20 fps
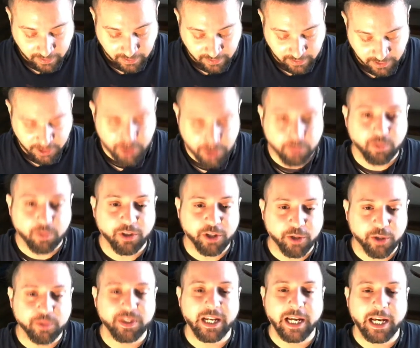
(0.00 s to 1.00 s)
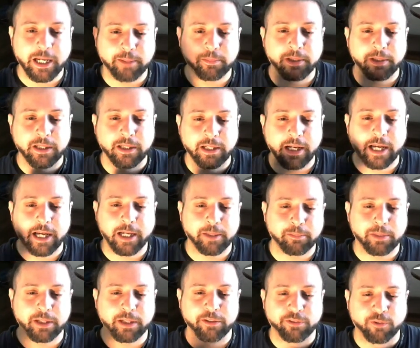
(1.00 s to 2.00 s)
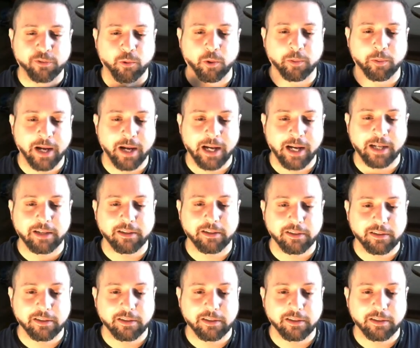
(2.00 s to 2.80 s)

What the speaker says: This is one of those A-B format